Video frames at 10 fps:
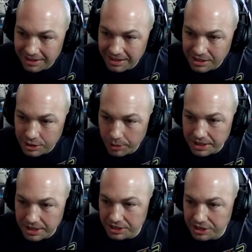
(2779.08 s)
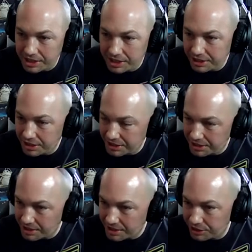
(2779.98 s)
So it just
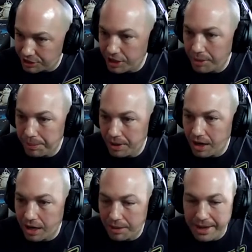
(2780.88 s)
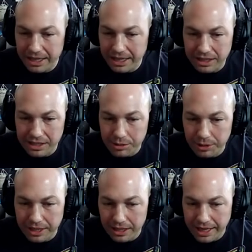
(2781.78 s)
doesn't jump automatically. So
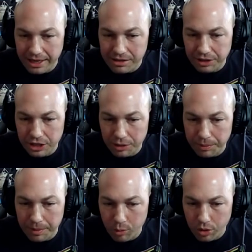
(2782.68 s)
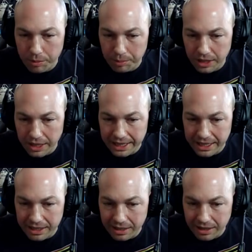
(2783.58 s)
it allows for a little bit more
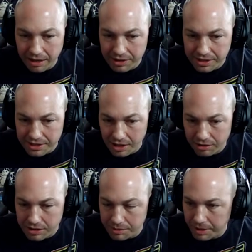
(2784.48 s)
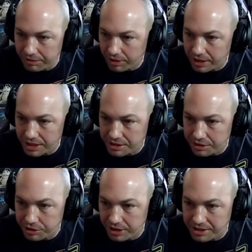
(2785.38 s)
blending of the songs to make for an easier
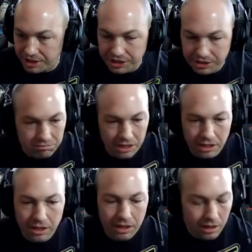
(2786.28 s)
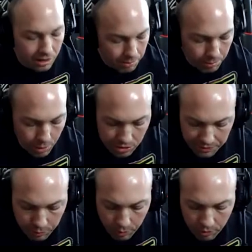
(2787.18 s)
transition. Most of
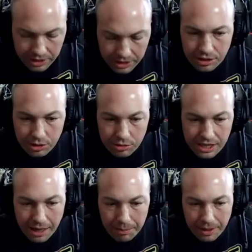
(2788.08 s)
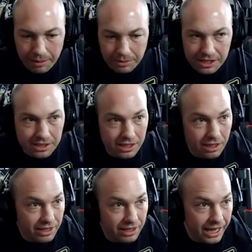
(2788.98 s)
you won't need to use that, but I'm just
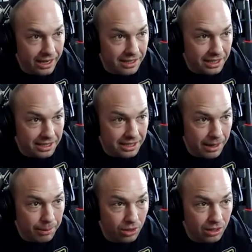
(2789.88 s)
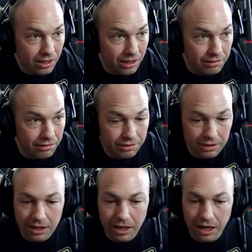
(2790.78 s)
giving that as an example of
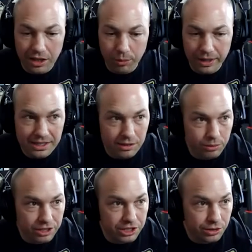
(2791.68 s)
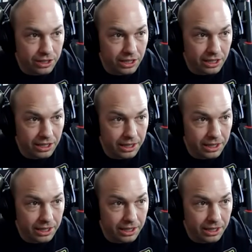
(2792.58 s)
other ways in which you can.